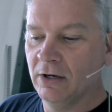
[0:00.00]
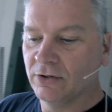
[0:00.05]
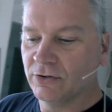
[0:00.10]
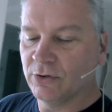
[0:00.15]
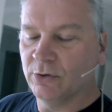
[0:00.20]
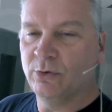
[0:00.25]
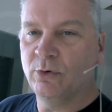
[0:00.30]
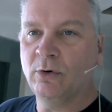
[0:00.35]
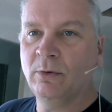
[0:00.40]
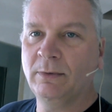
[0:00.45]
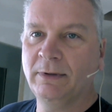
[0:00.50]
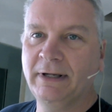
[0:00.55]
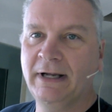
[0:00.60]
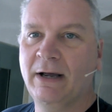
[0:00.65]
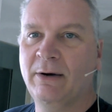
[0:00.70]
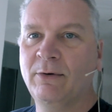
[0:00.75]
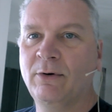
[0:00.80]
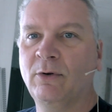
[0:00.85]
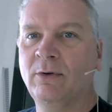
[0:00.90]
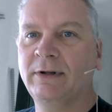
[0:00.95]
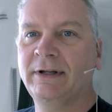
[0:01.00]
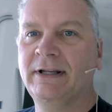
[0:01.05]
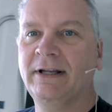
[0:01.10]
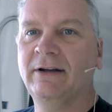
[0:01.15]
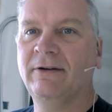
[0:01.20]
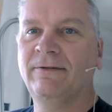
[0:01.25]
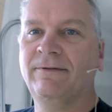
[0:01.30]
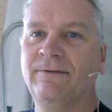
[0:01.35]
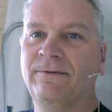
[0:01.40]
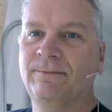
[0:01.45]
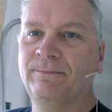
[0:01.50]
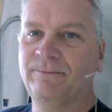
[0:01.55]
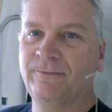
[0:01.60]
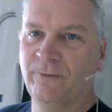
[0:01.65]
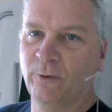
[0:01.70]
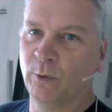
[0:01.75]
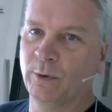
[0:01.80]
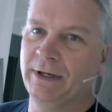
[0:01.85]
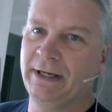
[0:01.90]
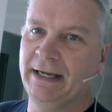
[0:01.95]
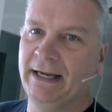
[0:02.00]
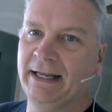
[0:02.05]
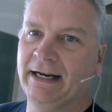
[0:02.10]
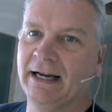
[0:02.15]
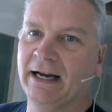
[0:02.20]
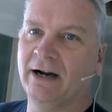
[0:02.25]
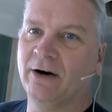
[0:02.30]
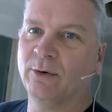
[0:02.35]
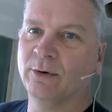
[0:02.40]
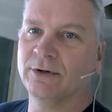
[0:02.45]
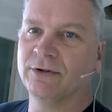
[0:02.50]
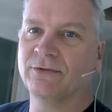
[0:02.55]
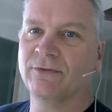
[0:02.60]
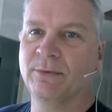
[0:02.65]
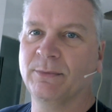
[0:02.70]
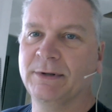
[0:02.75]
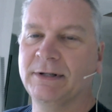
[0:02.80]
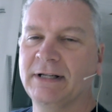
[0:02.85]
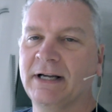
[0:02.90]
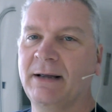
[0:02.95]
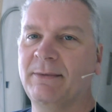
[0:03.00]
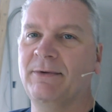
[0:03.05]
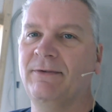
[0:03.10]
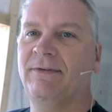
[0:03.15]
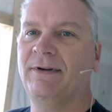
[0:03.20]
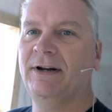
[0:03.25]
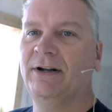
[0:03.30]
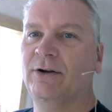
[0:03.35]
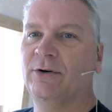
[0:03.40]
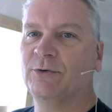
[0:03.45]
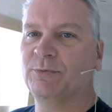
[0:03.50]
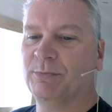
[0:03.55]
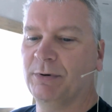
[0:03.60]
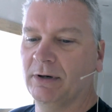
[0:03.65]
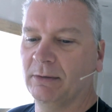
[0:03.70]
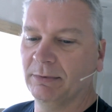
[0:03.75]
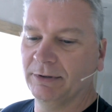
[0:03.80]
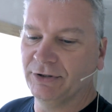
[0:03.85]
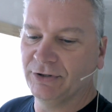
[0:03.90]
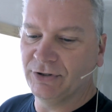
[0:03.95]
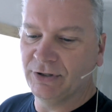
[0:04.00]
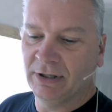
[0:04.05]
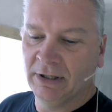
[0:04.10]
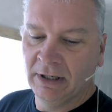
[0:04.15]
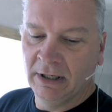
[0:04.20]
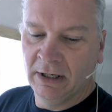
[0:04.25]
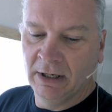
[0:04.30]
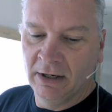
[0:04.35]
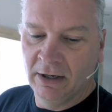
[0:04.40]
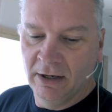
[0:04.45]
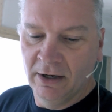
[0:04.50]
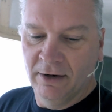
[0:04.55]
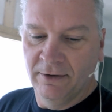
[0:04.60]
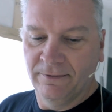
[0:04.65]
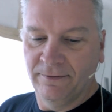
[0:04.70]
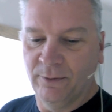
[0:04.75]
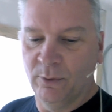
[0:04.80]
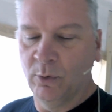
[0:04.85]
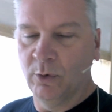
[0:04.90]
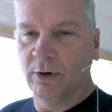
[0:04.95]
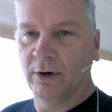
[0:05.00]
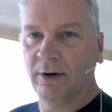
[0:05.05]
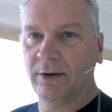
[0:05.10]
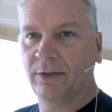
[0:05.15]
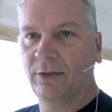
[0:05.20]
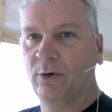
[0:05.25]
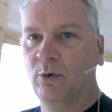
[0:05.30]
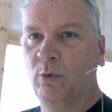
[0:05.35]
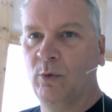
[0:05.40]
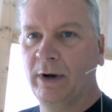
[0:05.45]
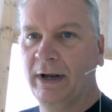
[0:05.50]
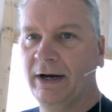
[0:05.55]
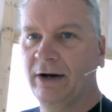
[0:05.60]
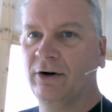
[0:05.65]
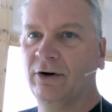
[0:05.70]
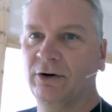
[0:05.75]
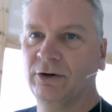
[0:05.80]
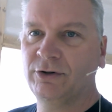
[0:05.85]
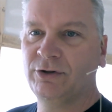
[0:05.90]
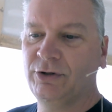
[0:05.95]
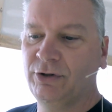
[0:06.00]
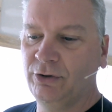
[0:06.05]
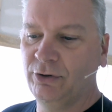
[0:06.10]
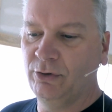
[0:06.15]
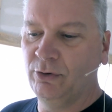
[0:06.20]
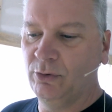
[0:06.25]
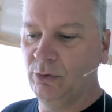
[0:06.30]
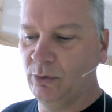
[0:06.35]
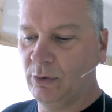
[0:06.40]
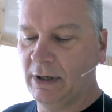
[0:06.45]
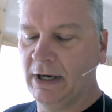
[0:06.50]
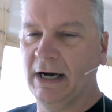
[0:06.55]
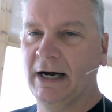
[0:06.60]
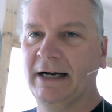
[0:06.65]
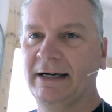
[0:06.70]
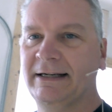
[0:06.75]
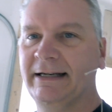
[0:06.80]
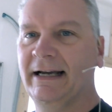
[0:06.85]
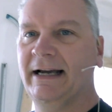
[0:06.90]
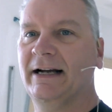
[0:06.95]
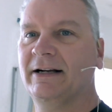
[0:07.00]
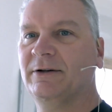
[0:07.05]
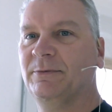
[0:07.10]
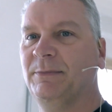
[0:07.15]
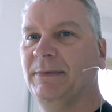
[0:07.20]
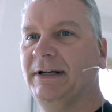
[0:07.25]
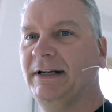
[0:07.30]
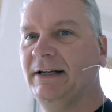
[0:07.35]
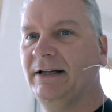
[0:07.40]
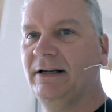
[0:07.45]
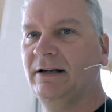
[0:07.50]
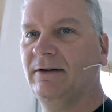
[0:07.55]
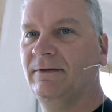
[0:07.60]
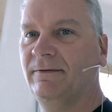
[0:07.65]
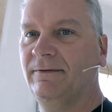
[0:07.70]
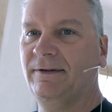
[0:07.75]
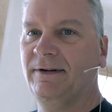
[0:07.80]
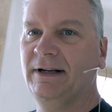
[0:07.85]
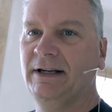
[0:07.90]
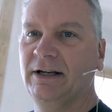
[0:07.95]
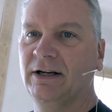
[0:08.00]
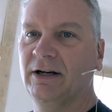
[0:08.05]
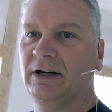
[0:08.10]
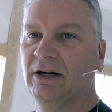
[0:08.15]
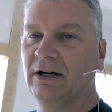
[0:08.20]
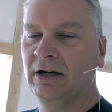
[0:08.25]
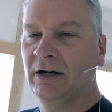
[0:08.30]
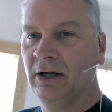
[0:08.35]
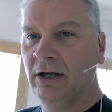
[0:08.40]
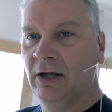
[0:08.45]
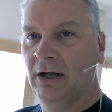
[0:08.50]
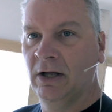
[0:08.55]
So normally I would only give 48 hours from the time the video is published for the winner to contact me via